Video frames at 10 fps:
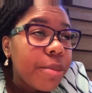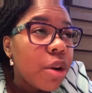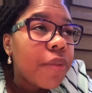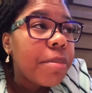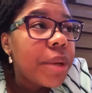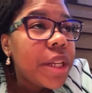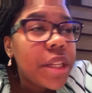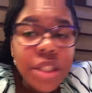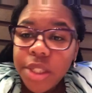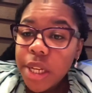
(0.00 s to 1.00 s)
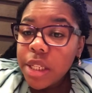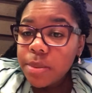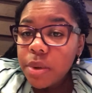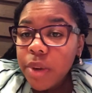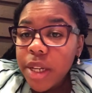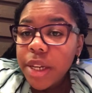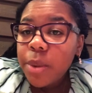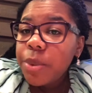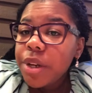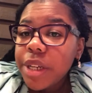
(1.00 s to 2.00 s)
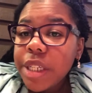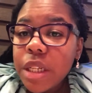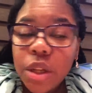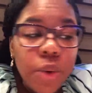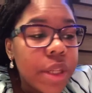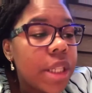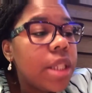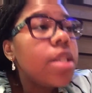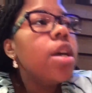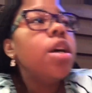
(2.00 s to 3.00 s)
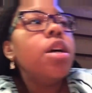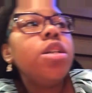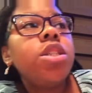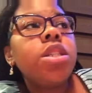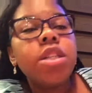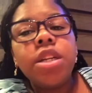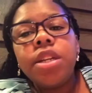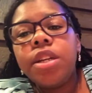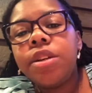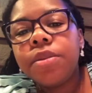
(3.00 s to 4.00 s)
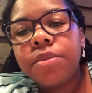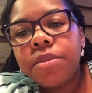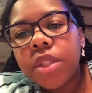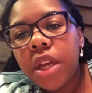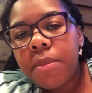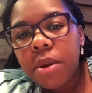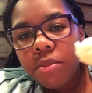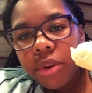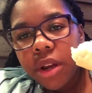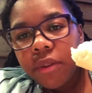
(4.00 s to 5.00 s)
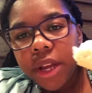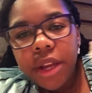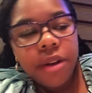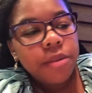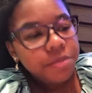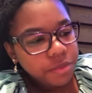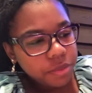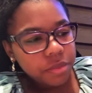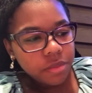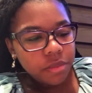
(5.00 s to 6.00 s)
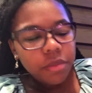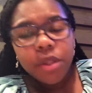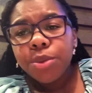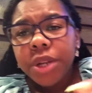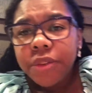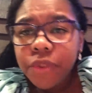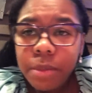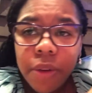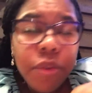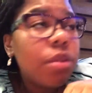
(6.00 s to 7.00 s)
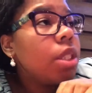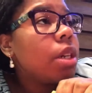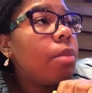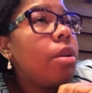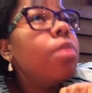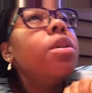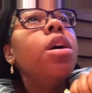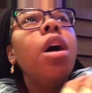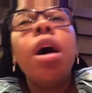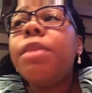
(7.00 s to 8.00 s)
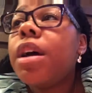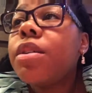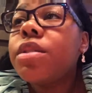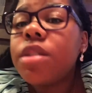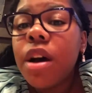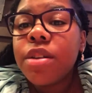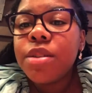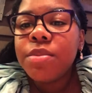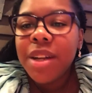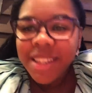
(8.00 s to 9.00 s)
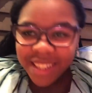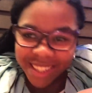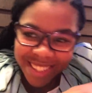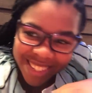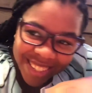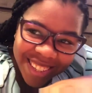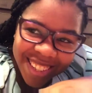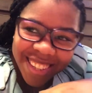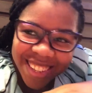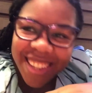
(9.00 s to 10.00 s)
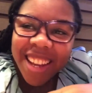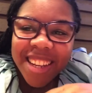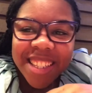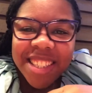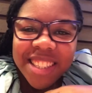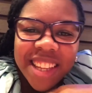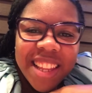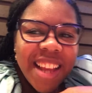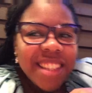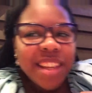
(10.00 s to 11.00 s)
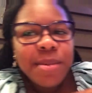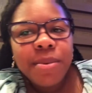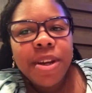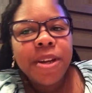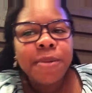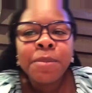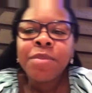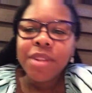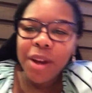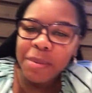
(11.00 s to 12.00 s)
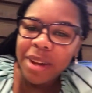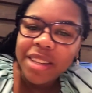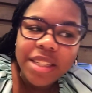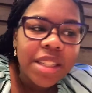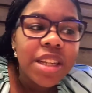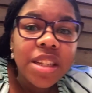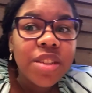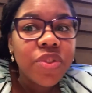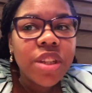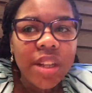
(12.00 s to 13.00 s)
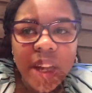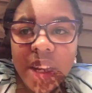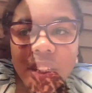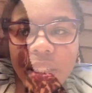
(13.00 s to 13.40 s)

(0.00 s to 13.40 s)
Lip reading: me over Benny and the Jets, but right now we are in Logan's, just eating. Got my bread right here, waiting for my food to come up. Not gonna talk too much. This is a light skin bread. Oh my goodness, it is really light. It